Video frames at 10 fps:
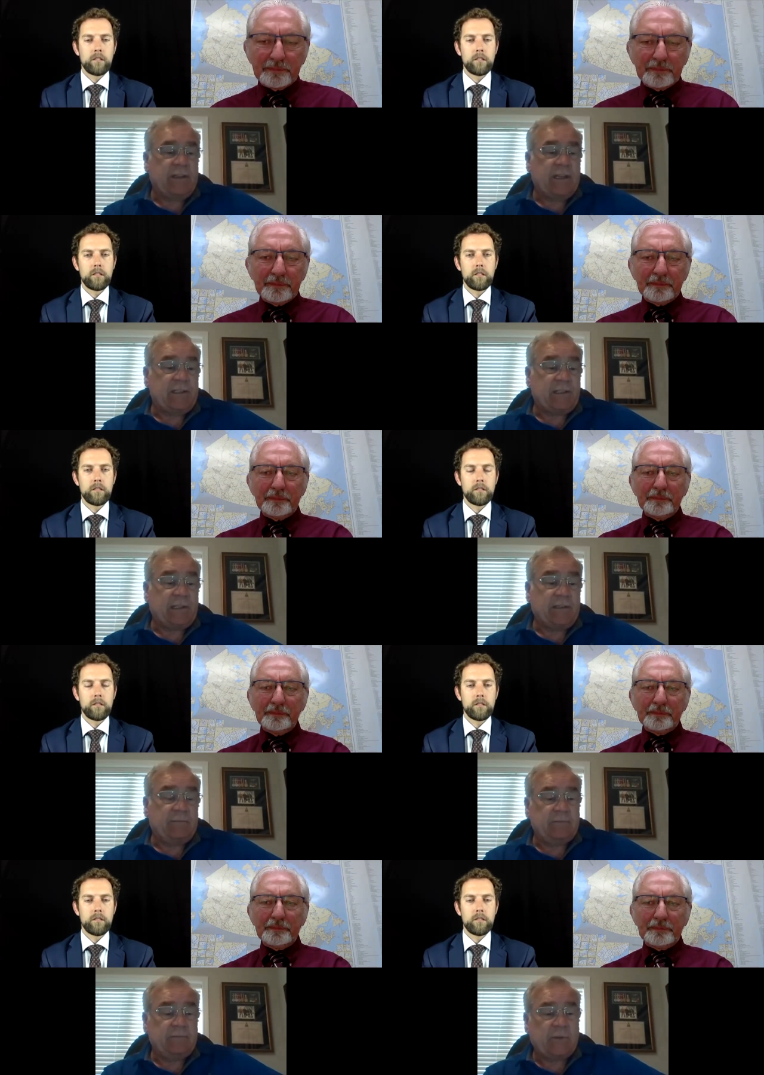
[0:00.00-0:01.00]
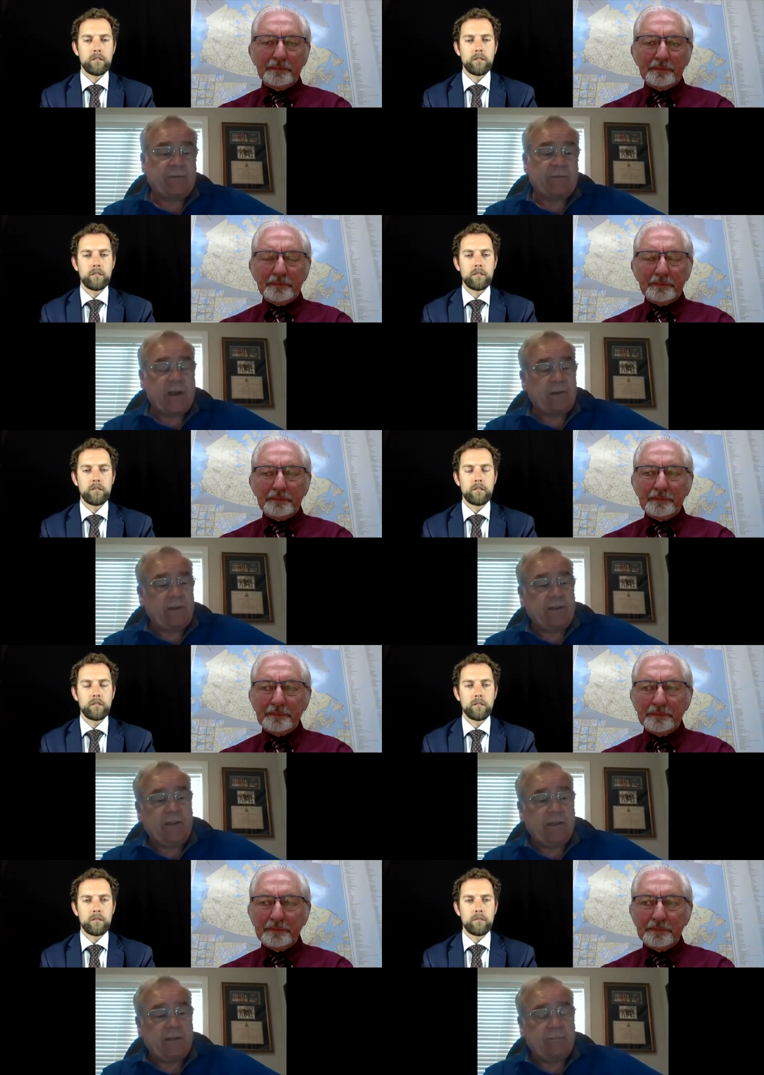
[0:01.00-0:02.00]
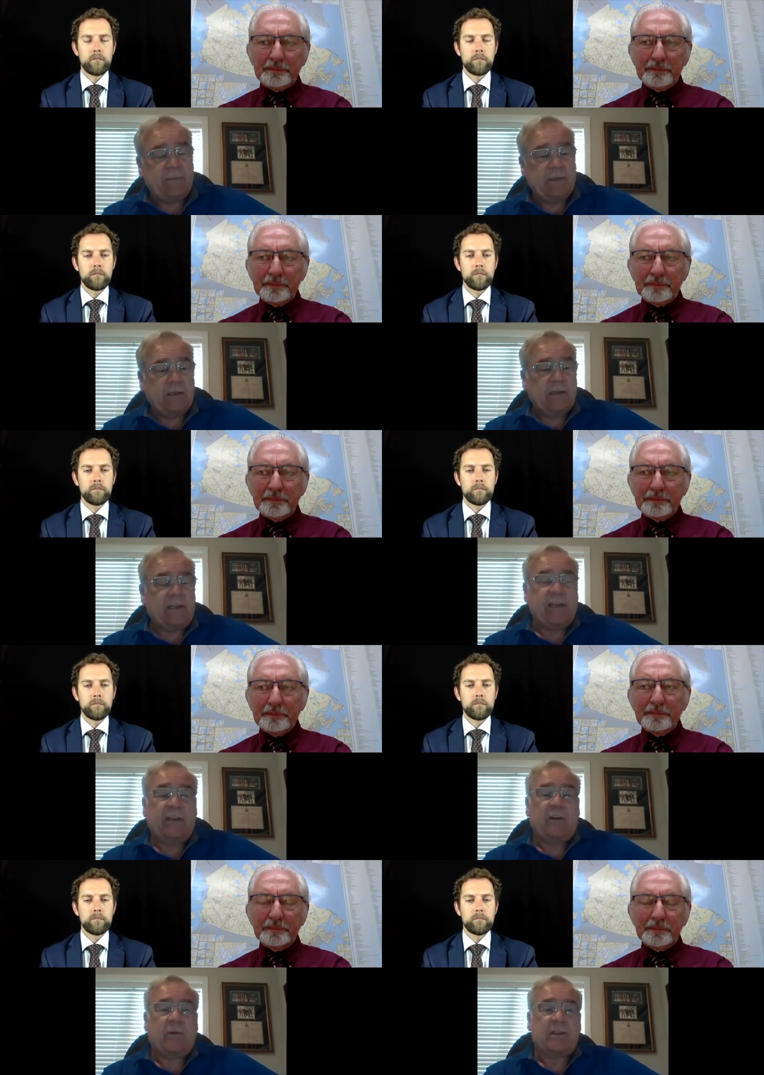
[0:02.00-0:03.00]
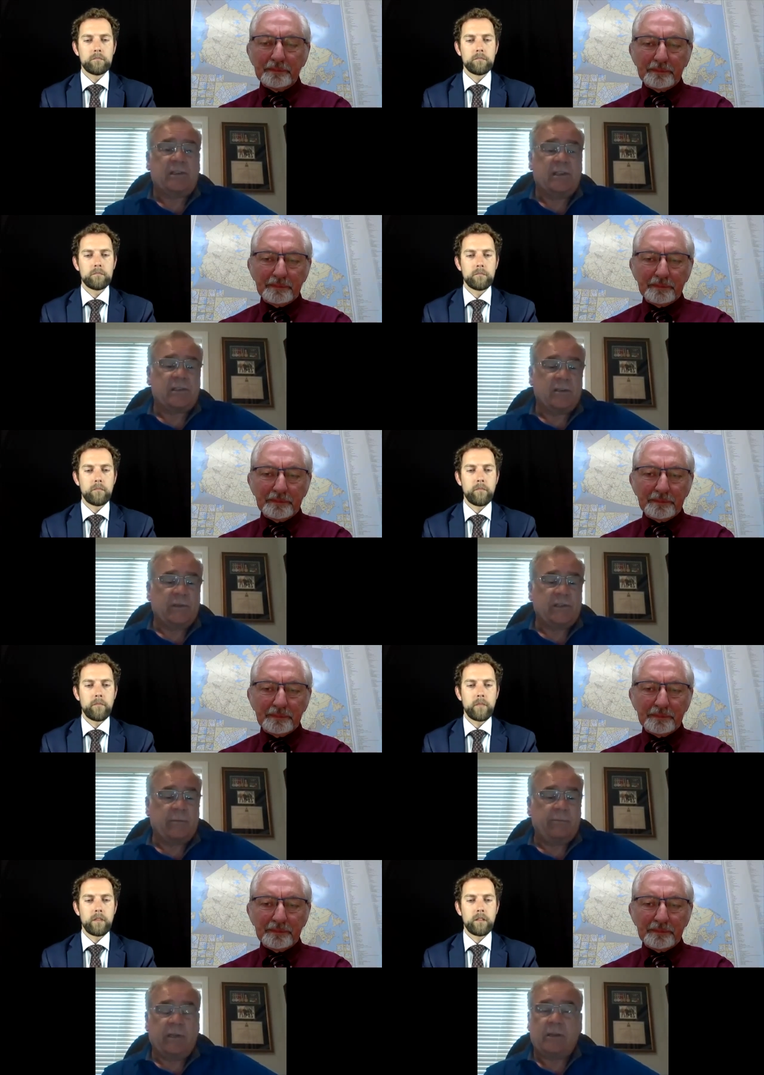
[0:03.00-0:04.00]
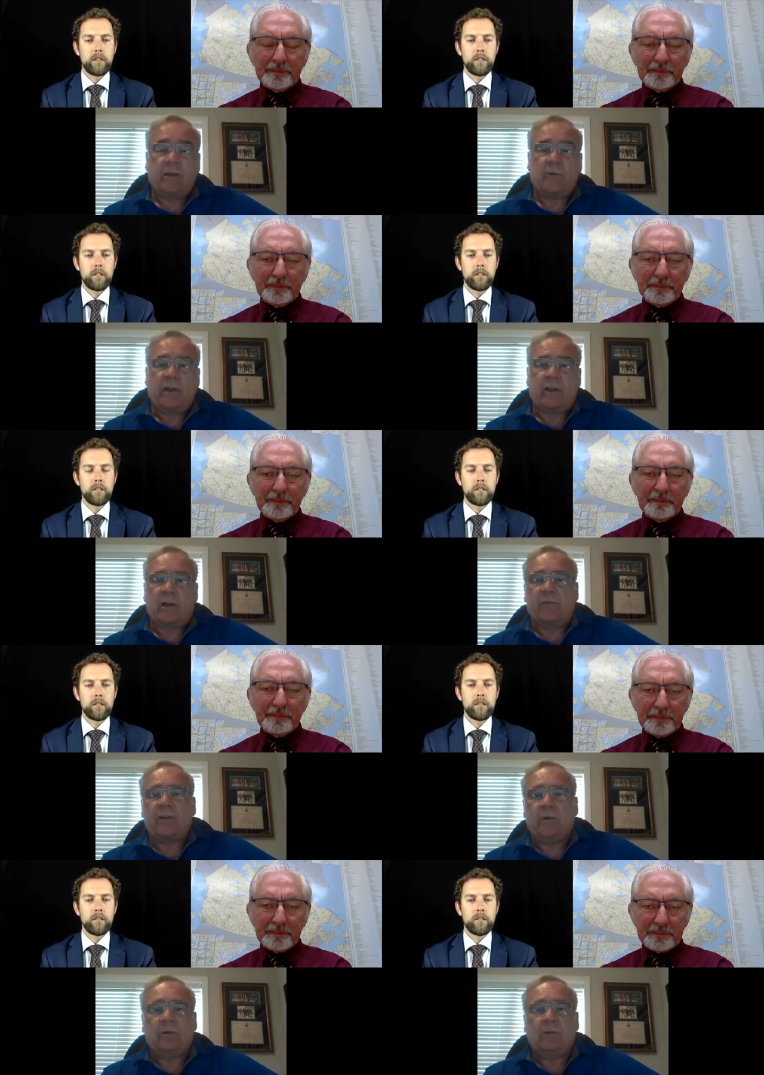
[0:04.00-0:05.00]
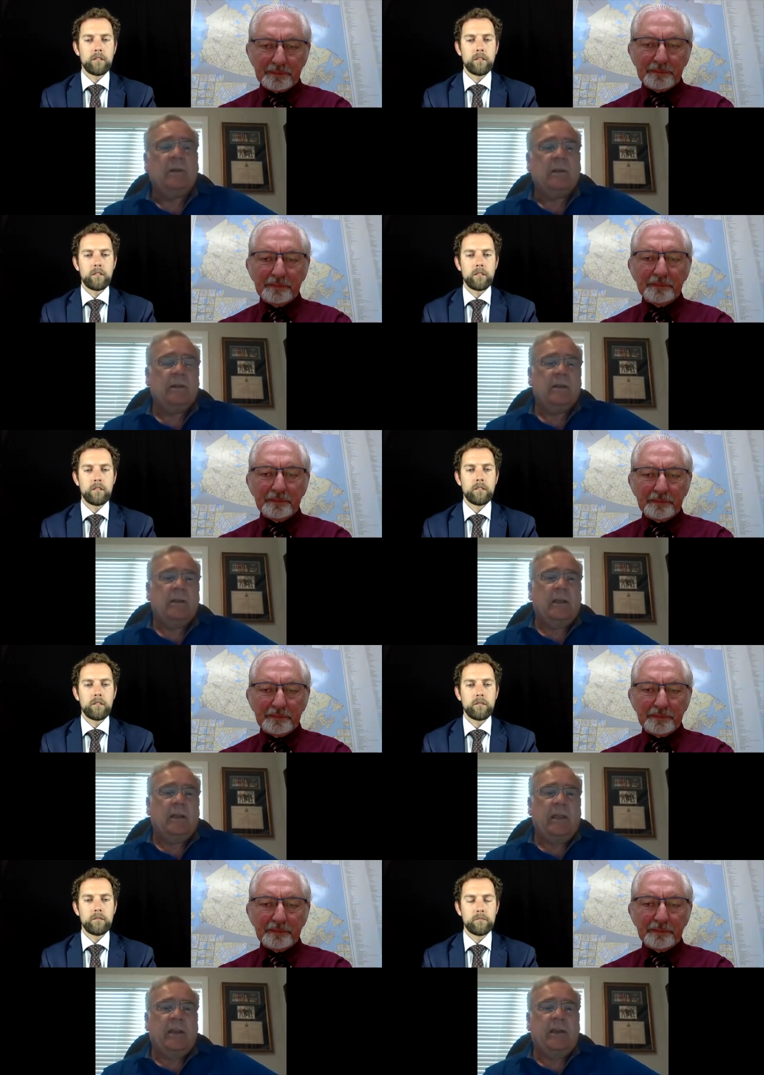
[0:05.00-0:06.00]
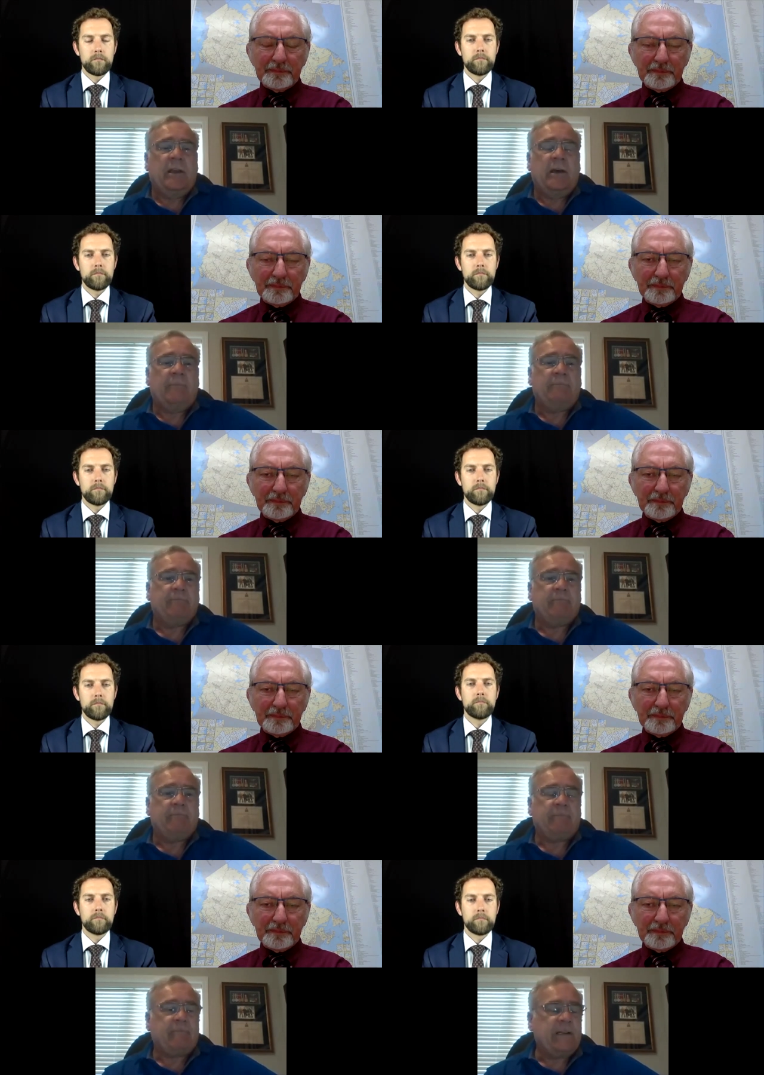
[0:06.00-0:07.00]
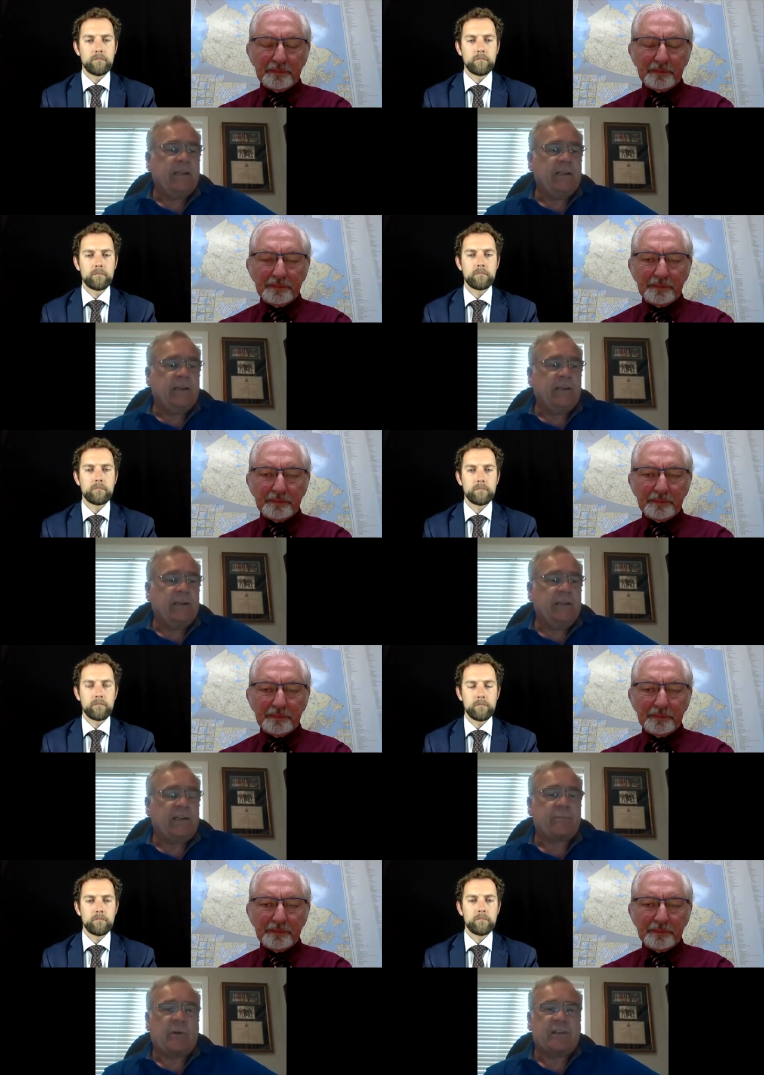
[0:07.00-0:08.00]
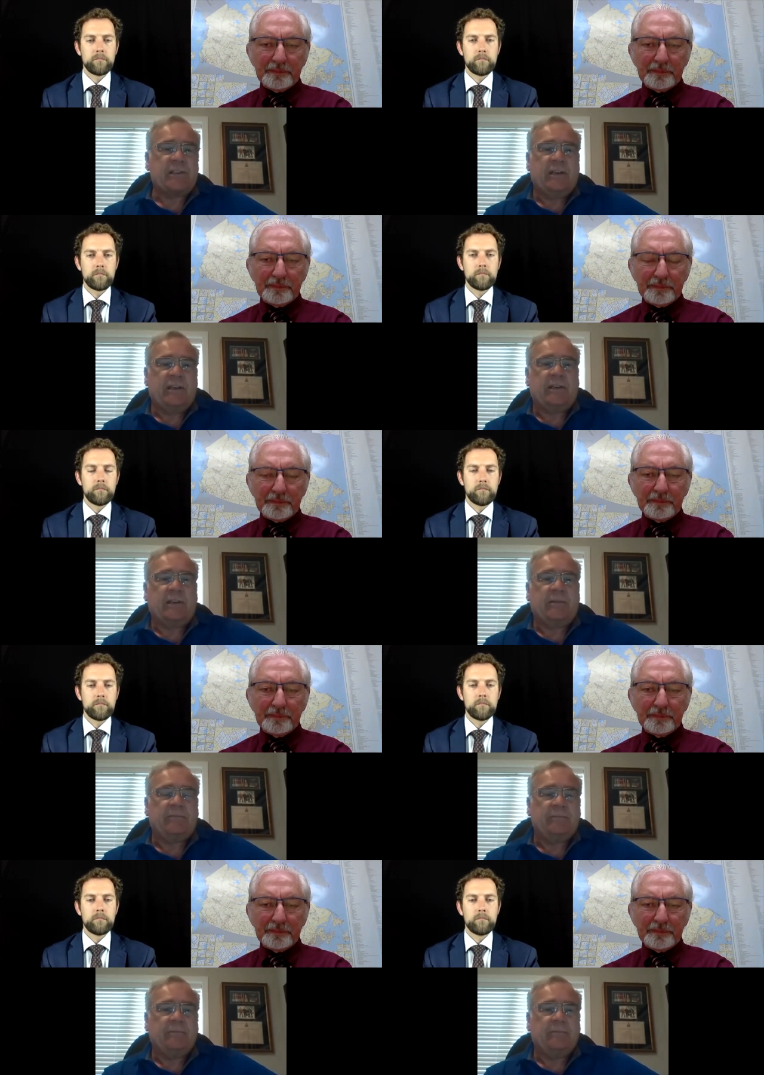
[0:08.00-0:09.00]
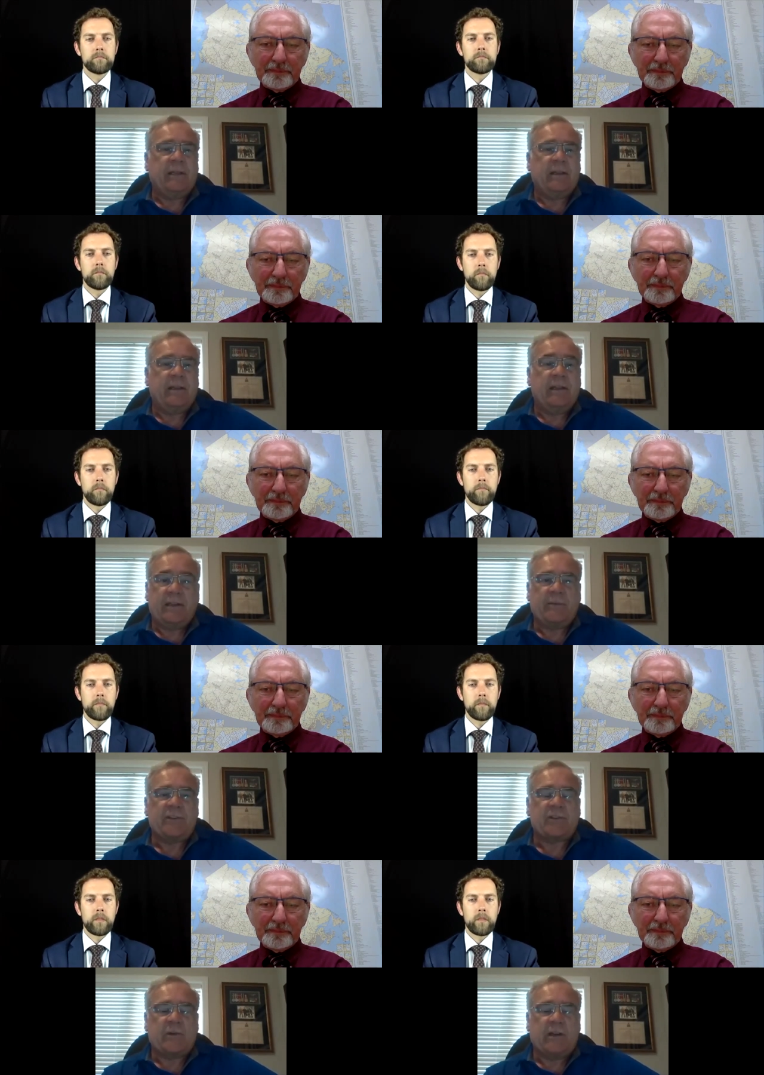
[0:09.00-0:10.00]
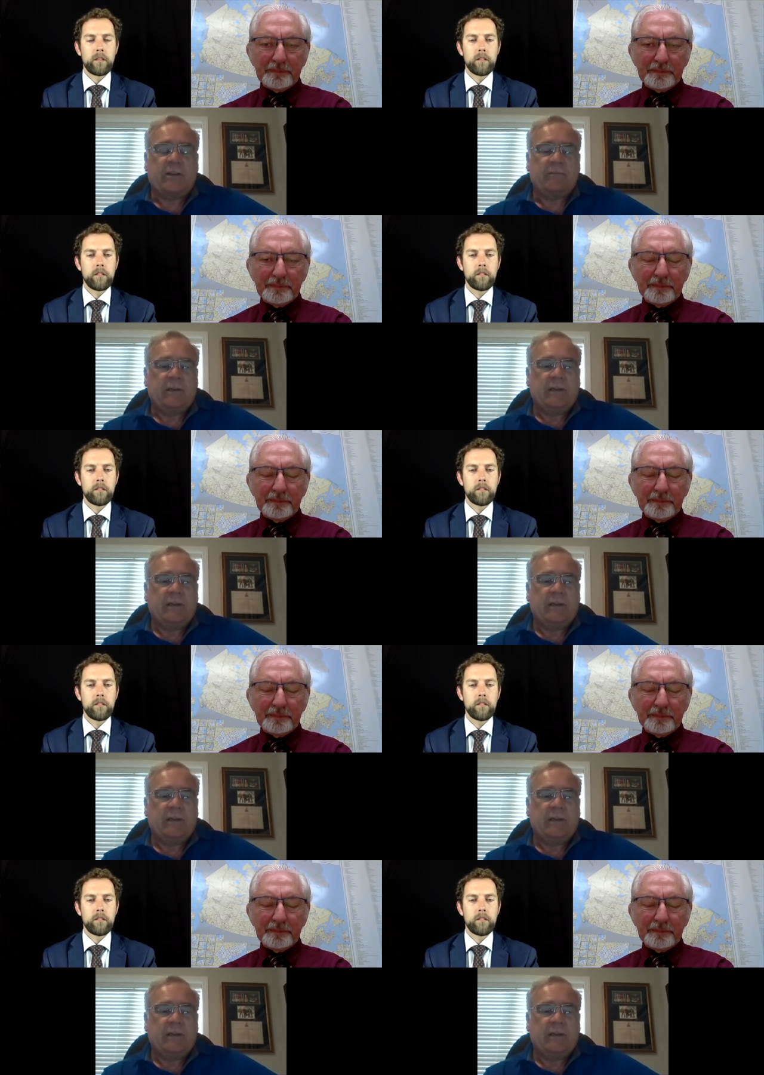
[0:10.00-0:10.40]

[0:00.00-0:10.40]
Speaker 1: that, uh, quite frankly, the uh, Canadian court system has com become quite comfortable in uh, in, in expressing and uh, and demonstrating.